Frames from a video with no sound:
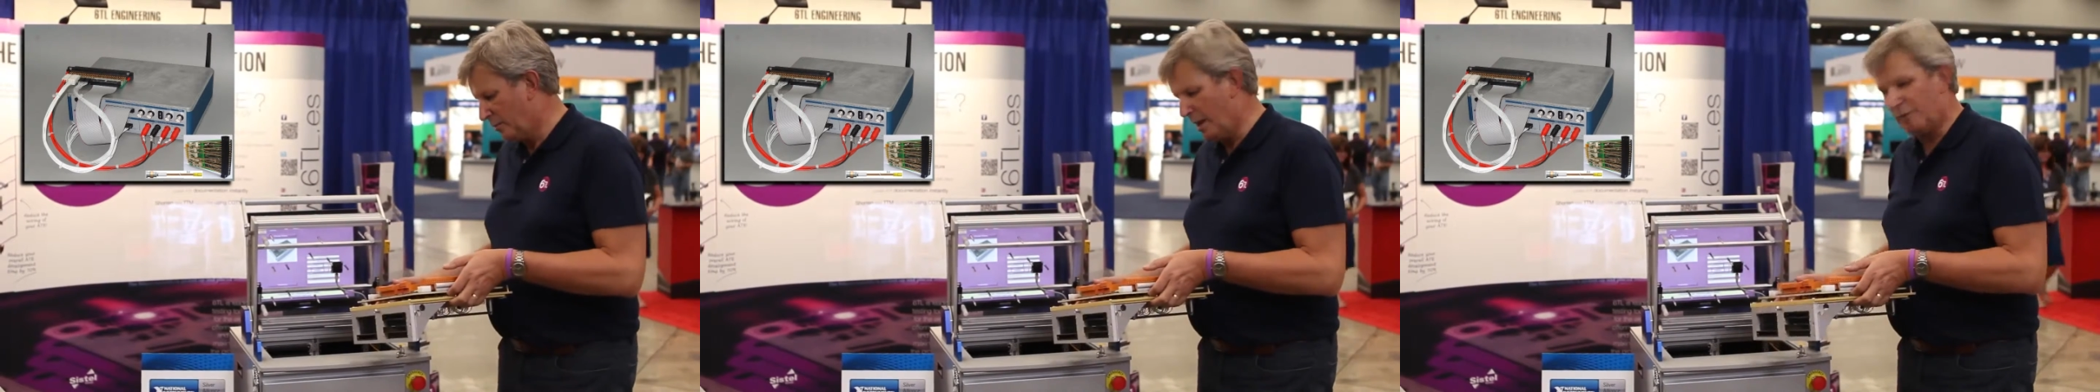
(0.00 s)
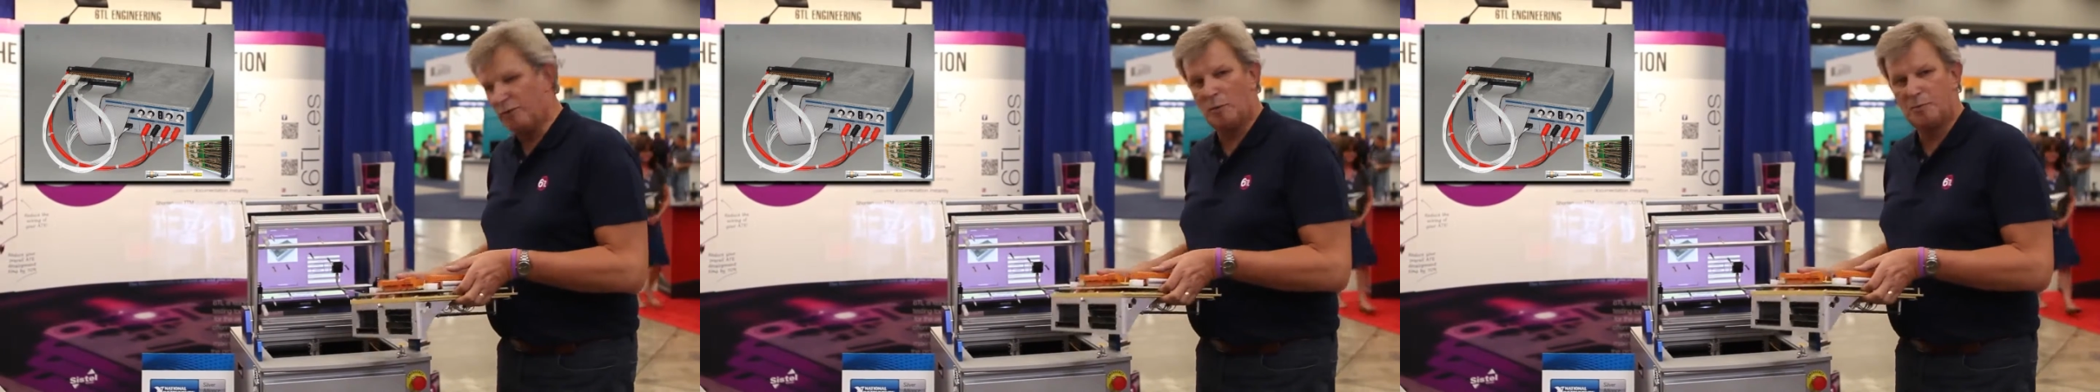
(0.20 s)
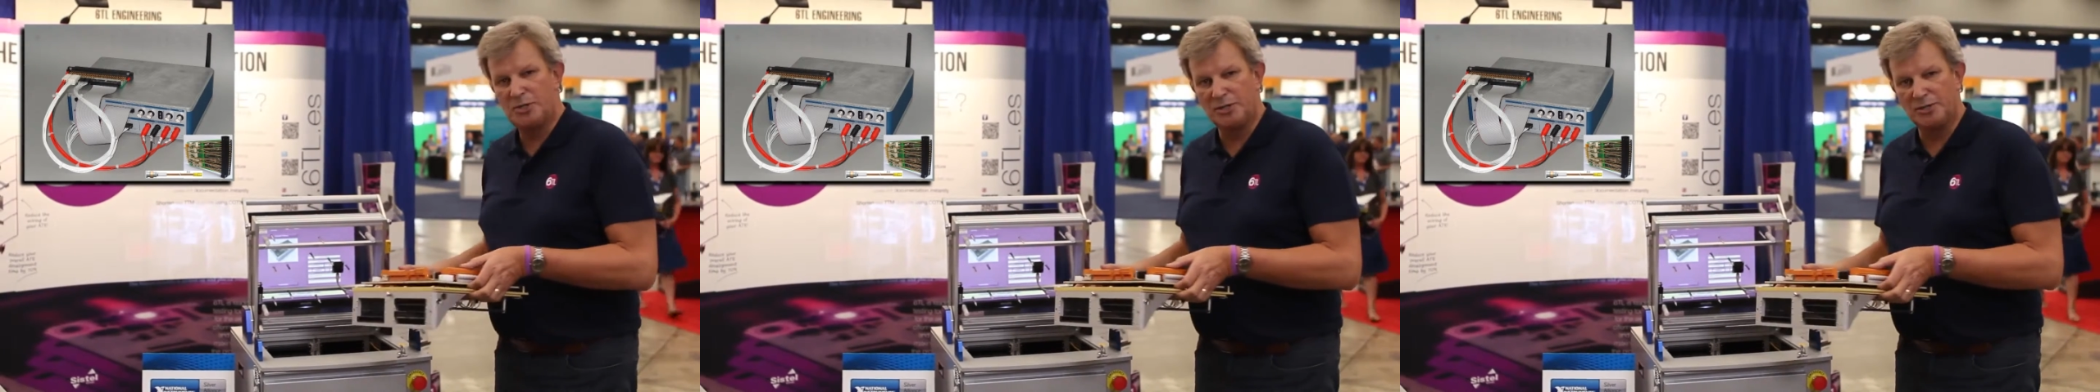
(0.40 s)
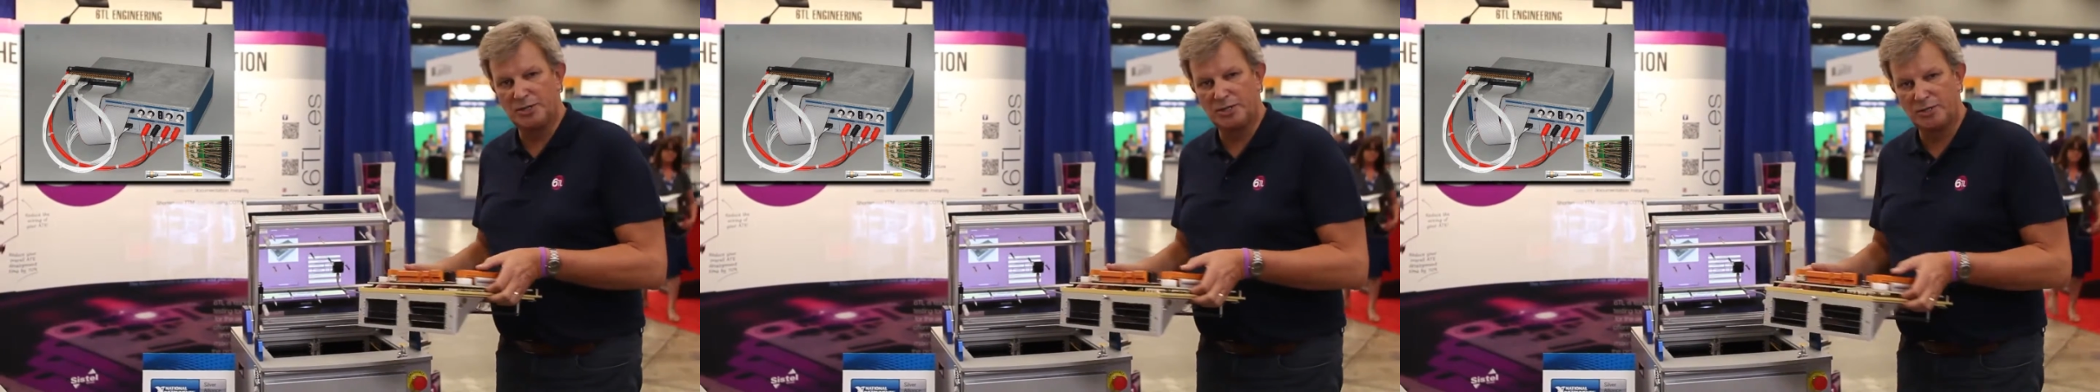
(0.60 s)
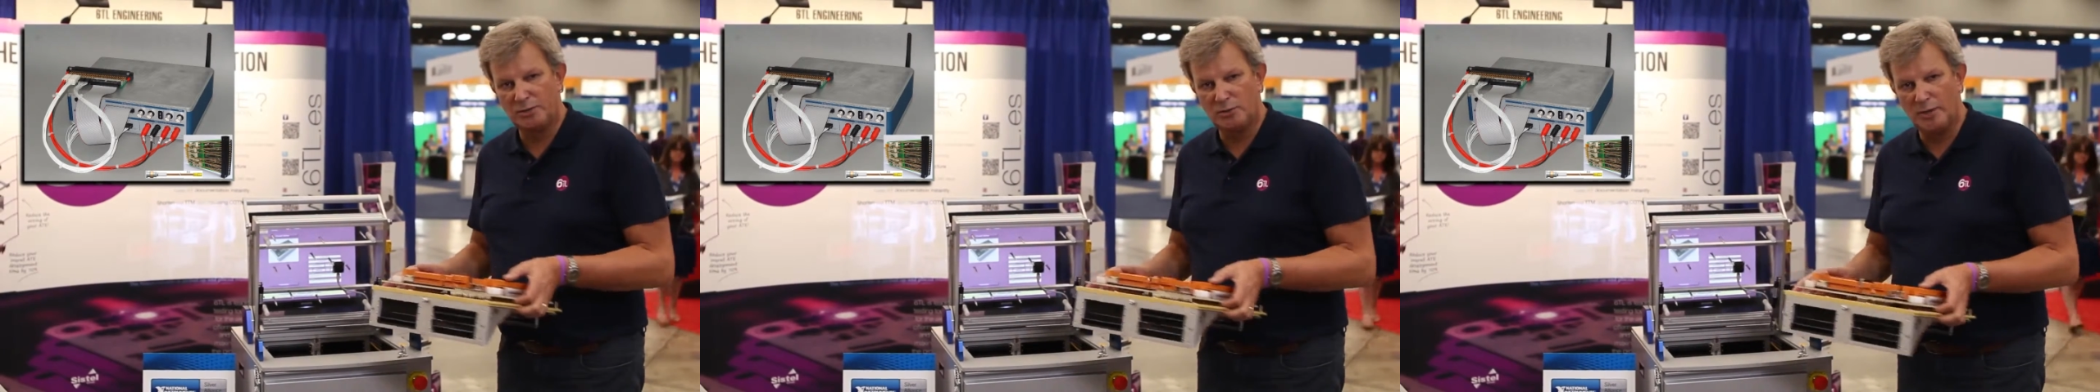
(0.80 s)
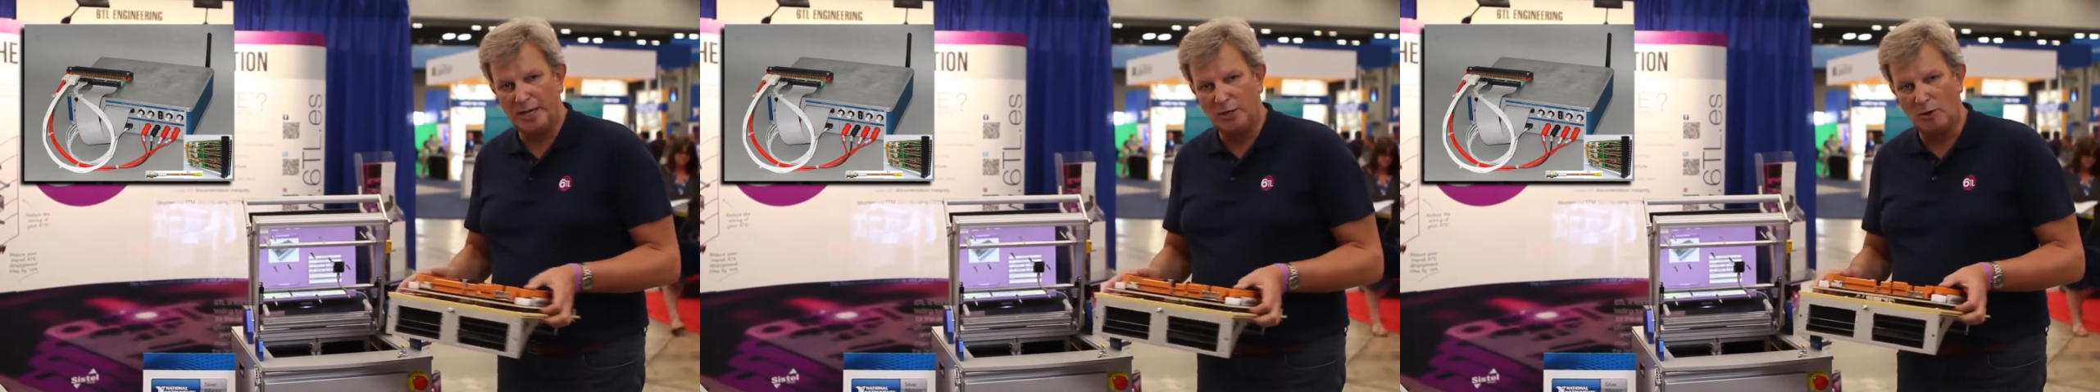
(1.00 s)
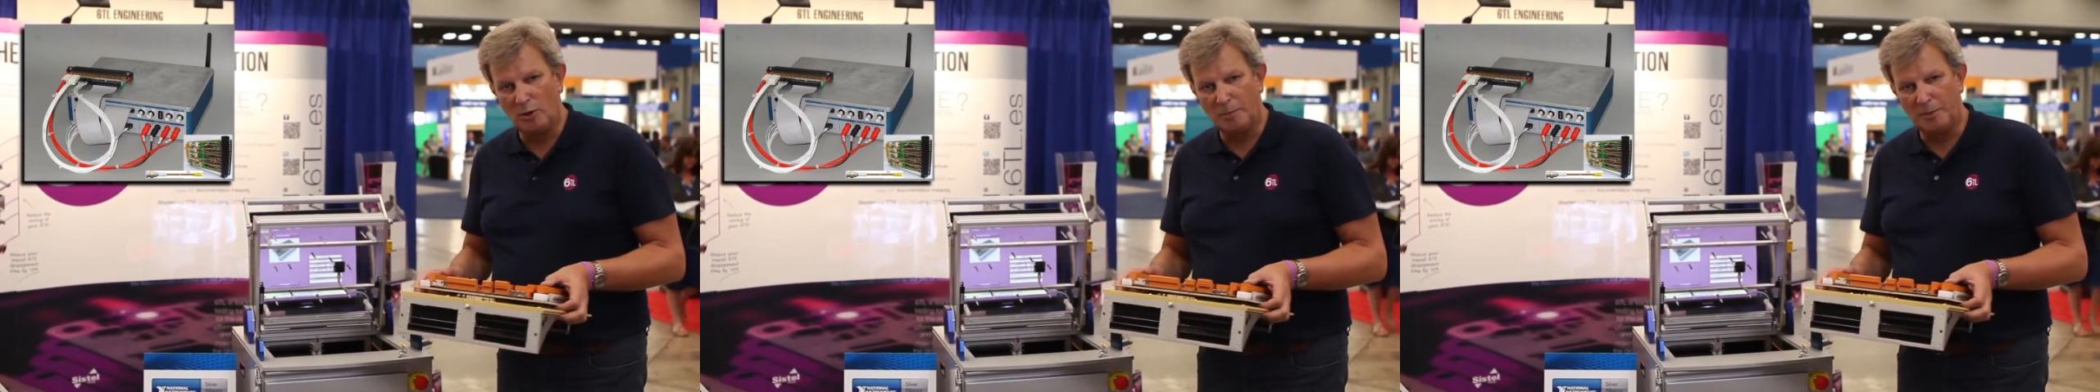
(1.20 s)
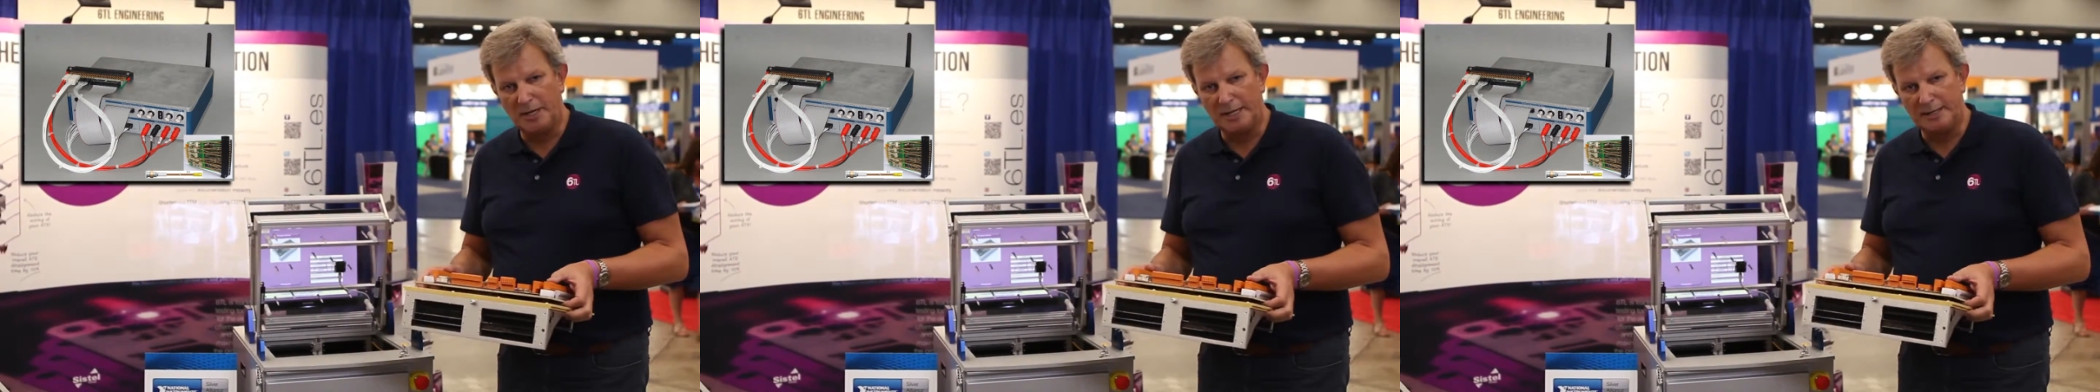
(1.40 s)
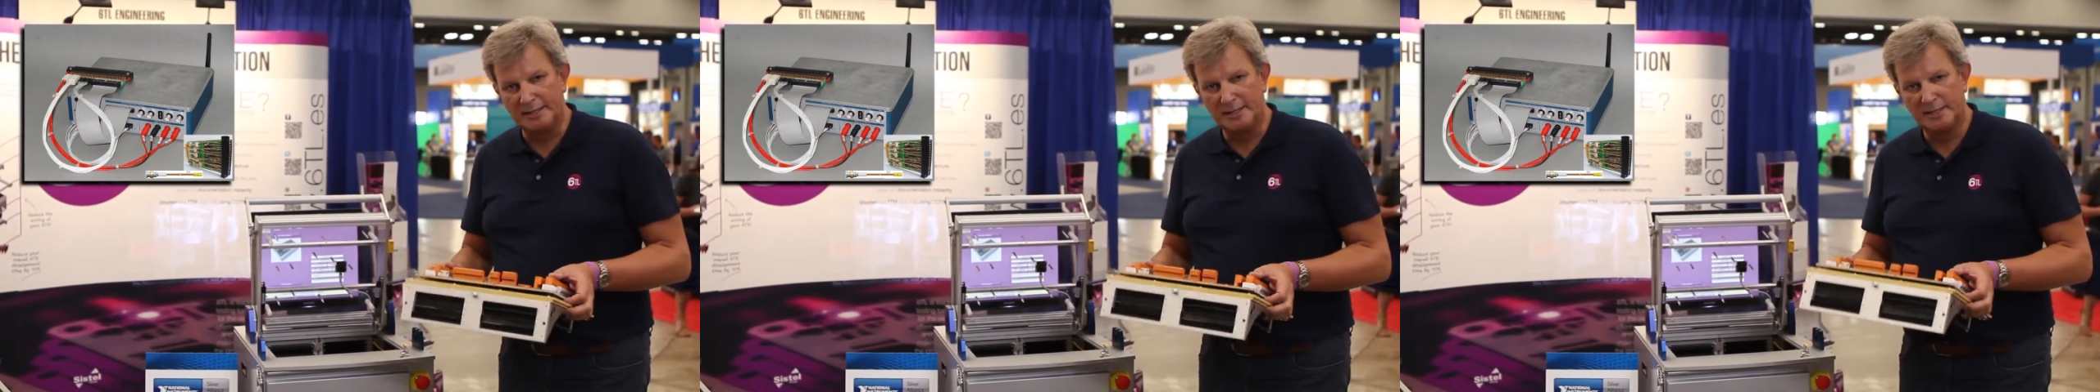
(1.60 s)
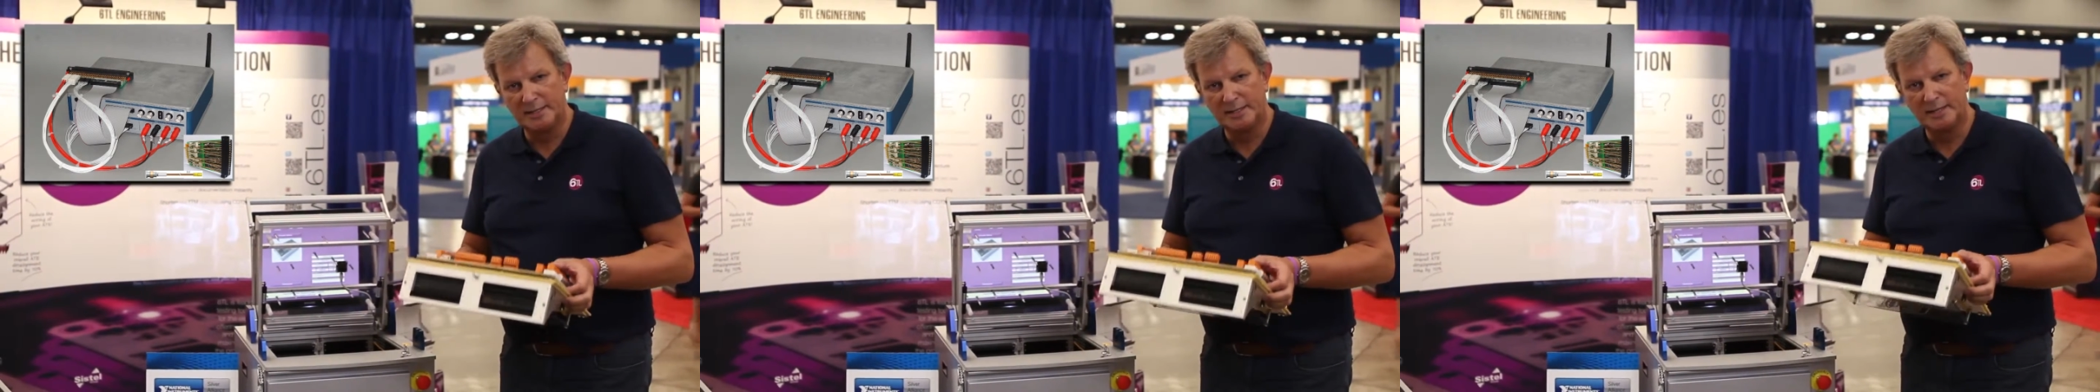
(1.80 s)
We have options to
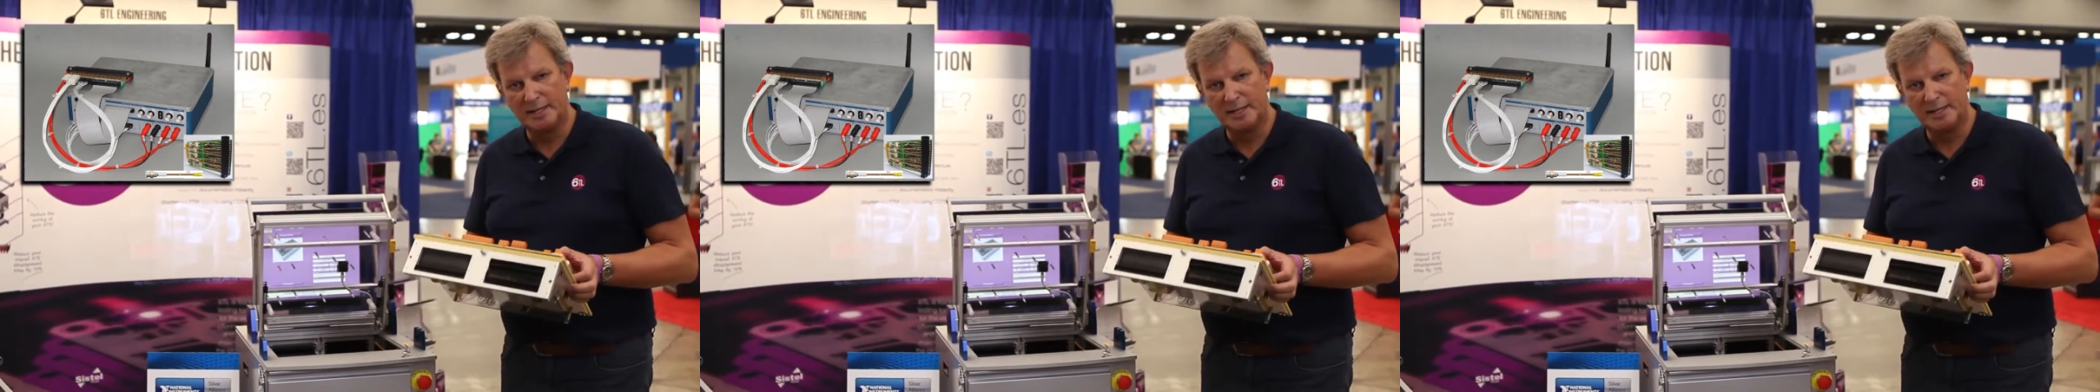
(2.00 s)
incorporate